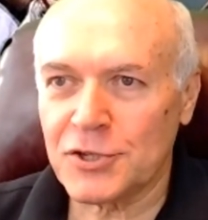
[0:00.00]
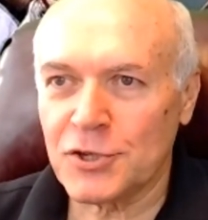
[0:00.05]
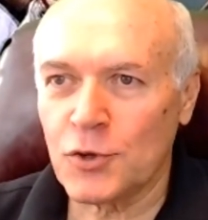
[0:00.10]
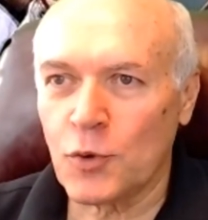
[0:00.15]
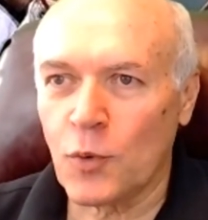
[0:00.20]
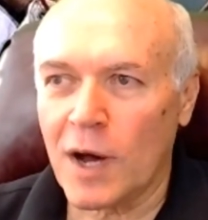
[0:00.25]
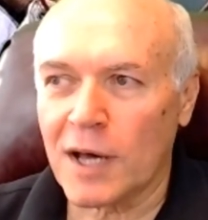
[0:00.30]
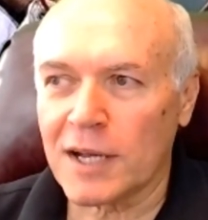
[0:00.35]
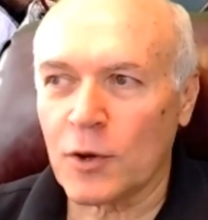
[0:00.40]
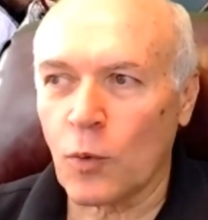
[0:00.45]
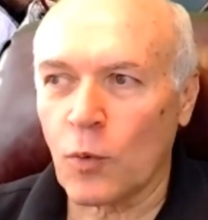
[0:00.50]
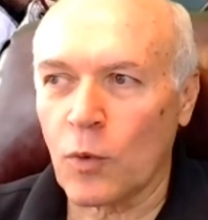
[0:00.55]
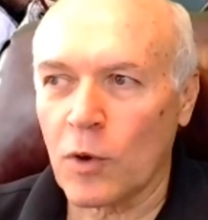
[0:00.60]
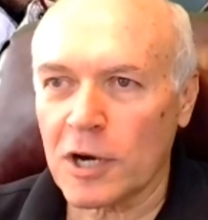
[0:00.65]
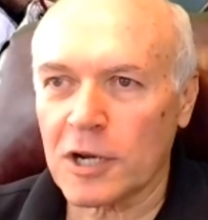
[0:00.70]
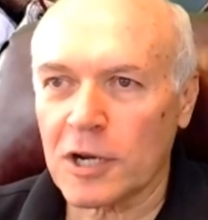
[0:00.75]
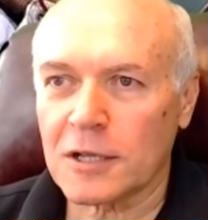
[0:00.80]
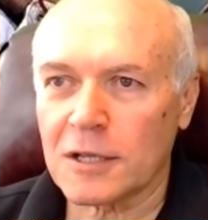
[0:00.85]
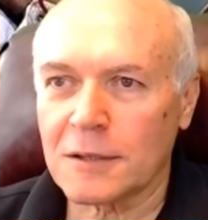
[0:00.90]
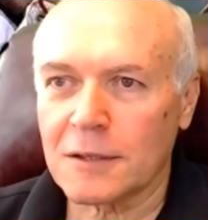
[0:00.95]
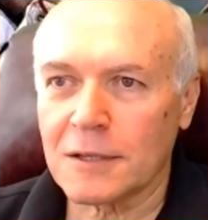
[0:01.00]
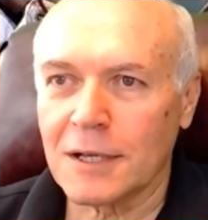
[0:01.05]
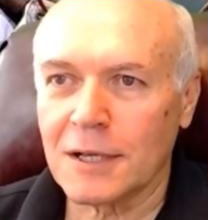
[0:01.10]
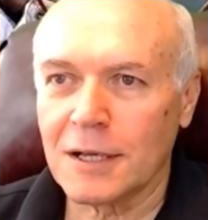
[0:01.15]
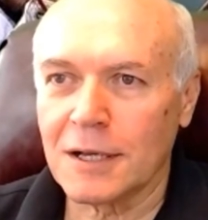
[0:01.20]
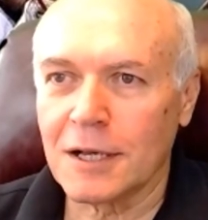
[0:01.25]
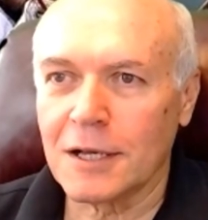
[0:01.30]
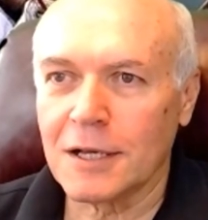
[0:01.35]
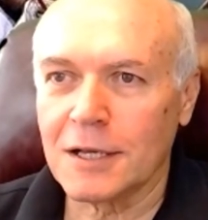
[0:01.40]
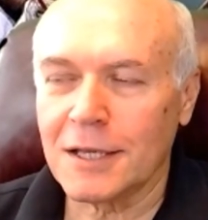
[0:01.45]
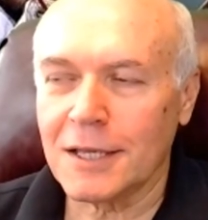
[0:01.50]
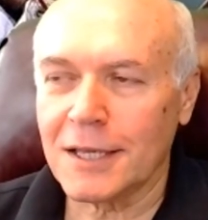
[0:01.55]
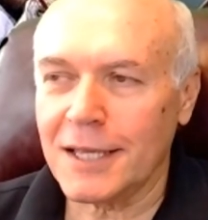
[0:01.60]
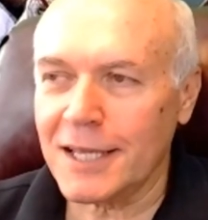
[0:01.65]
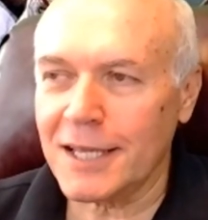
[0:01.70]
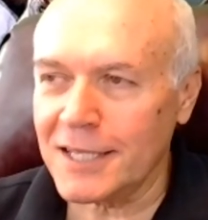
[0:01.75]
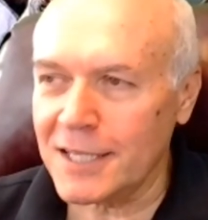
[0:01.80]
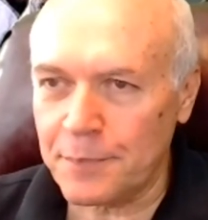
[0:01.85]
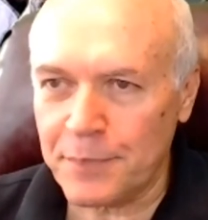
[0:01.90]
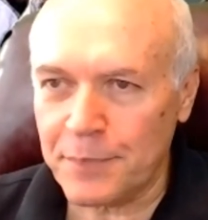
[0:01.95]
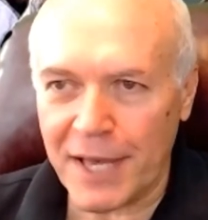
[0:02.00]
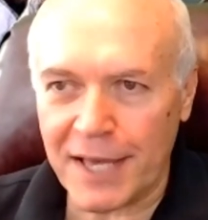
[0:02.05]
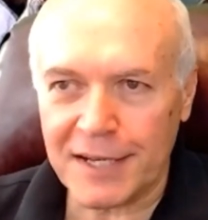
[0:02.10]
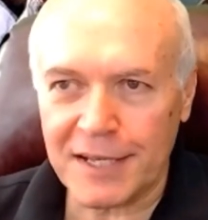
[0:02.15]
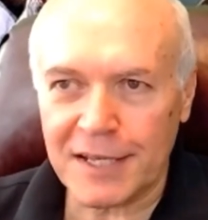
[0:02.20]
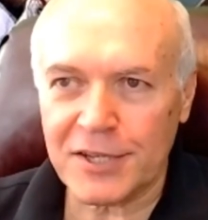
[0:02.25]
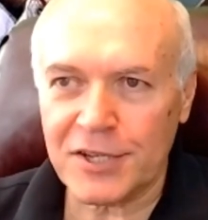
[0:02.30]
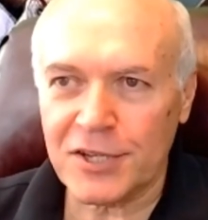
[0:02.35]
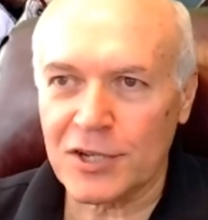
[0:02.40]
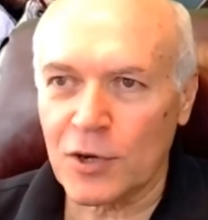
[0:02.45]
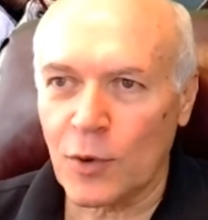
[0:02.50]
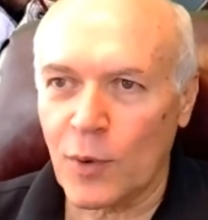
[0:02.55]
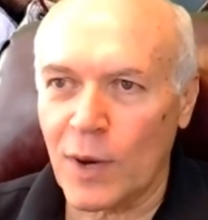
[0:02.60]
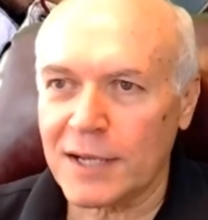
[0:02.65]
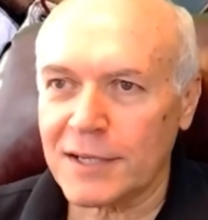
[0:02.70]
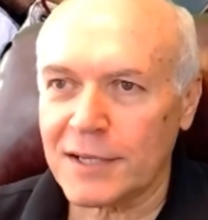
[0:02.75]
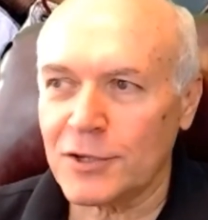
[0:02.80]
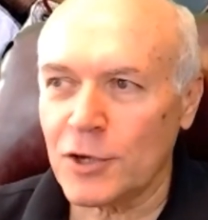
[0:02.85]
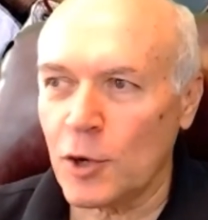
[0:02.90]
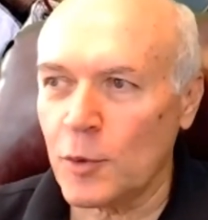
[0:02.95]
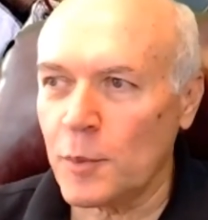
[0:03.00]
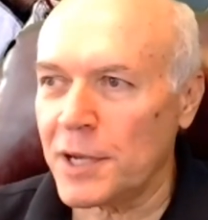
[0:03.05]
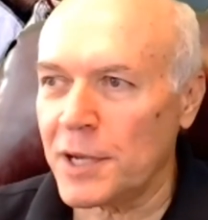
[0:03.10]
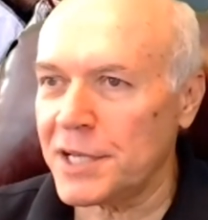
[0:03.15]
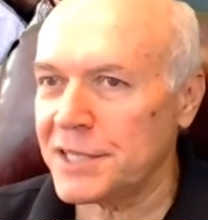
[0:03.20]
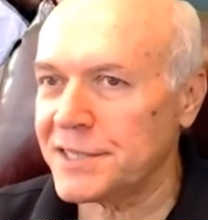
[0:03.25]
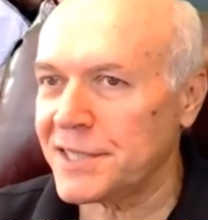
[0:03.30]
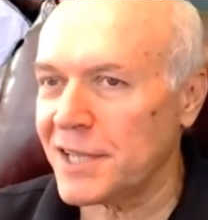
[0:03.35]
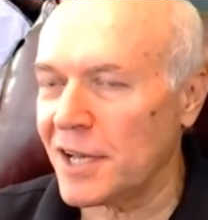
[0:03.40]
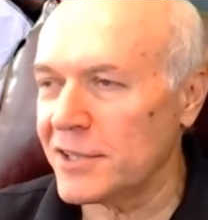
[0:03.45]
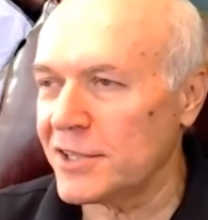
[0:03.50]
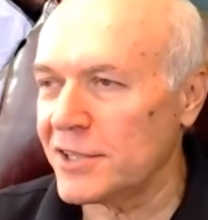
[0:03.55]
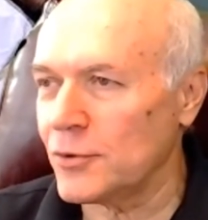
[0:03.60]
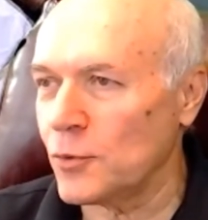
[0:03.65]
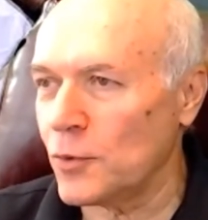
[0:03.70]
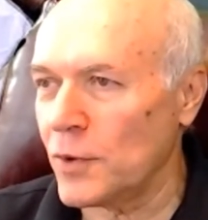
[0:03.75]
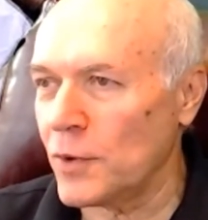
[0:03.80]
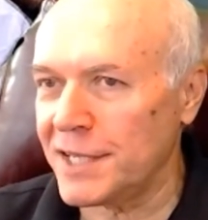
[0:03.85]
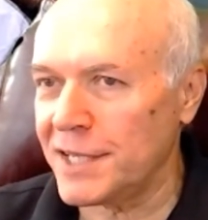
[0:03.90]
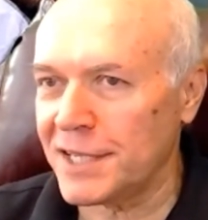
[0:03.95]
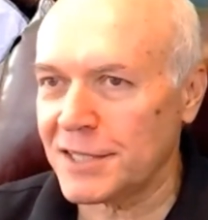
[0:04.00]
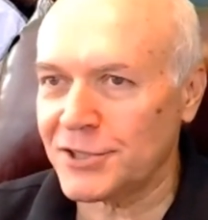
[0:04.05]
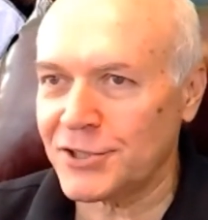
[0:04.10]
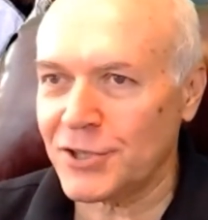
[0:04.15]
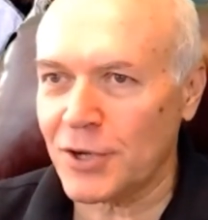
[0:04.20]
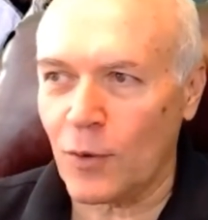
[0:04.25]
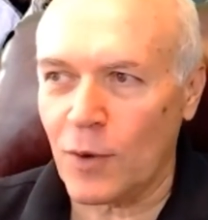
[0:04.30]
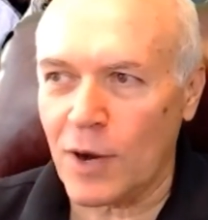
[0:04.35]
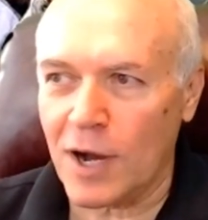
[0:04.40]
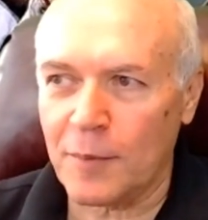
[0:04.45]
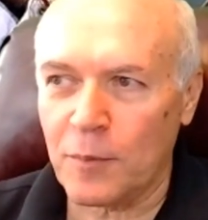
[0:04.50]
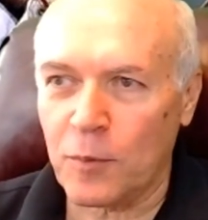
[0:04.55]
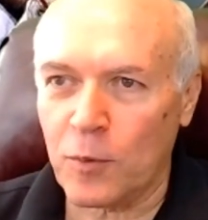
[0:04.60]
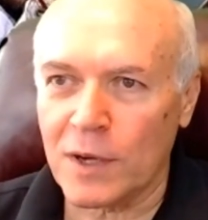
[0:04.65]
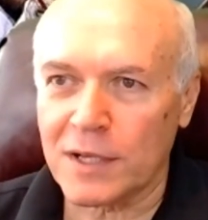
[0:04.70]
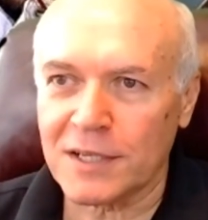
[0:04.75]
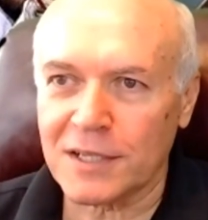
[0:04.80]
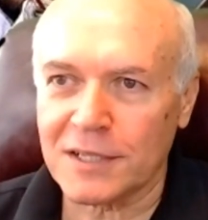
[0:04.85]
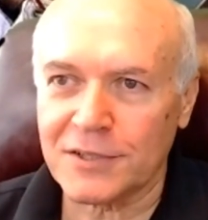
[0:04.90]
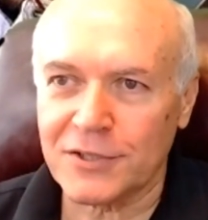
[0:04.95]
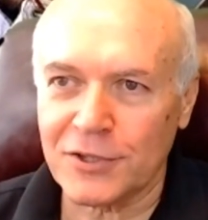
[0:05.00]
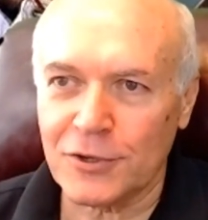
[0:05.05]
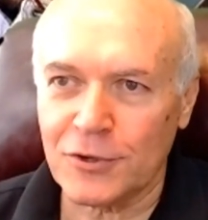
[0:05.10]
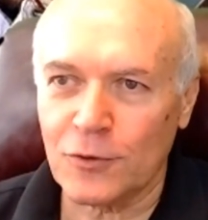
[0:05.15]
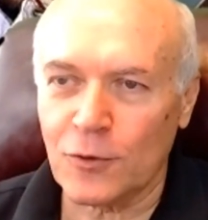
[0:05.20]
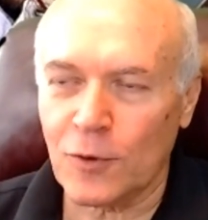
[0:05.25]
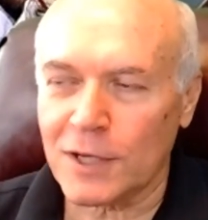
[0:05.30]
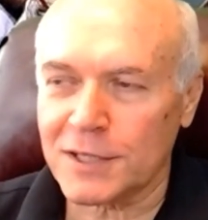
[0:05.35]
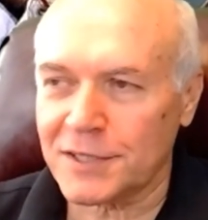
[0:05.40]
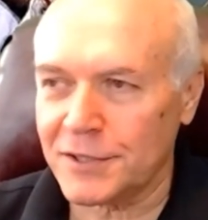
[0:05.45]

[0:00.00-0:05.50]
You want to work independent. You don't want nobody telling you when to show up, when to do, what to